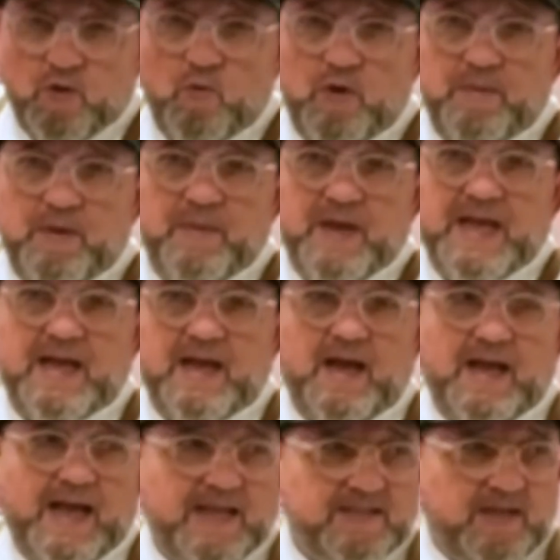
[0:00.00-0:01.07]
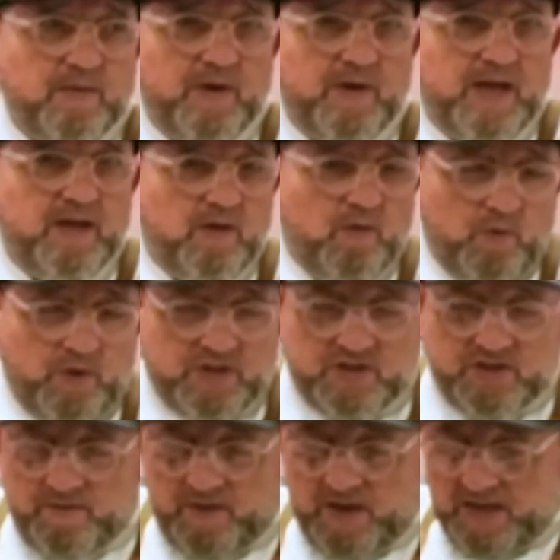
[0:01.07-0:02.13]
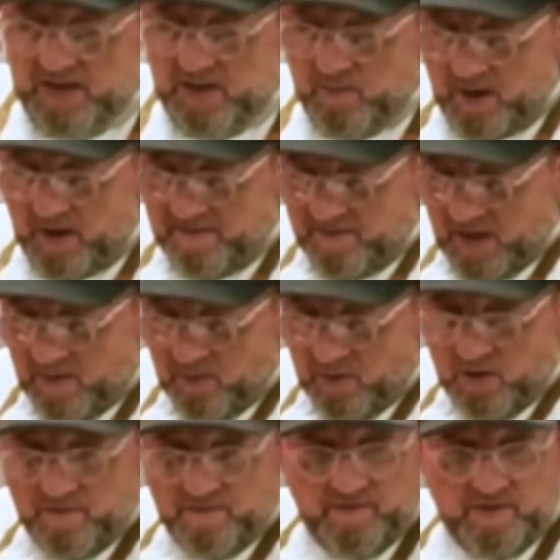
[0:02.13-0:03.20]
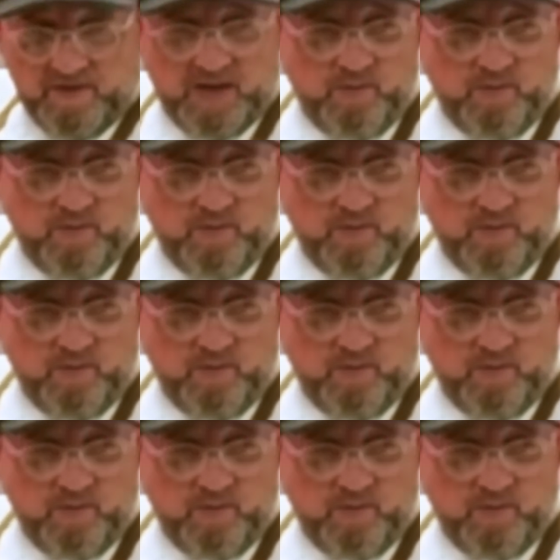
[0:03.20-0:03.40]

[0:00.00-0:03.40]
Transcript: we'll be making a classic bread, which is a regular white flour loaf,